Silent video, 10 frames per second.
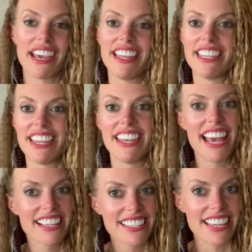And then the
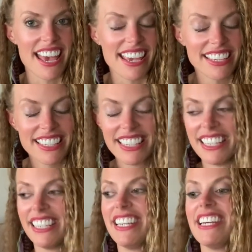next day,
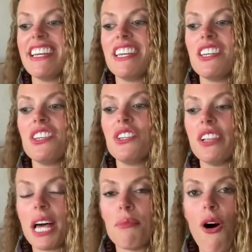you
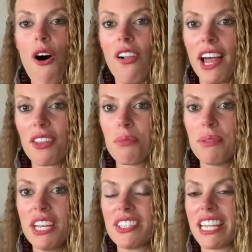let them all out on the
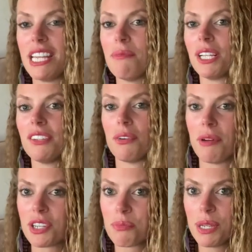beach in the middle of a
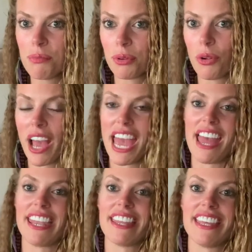bunch of people
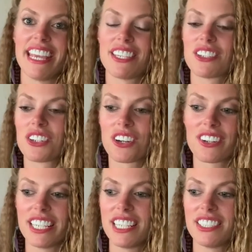and they
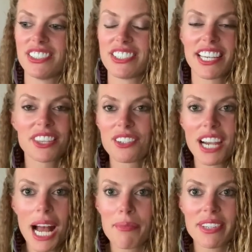scurry just like the
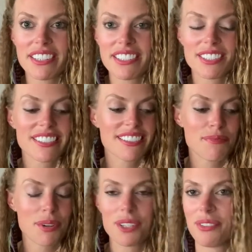crabs. It's
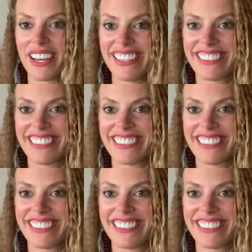pretty fun.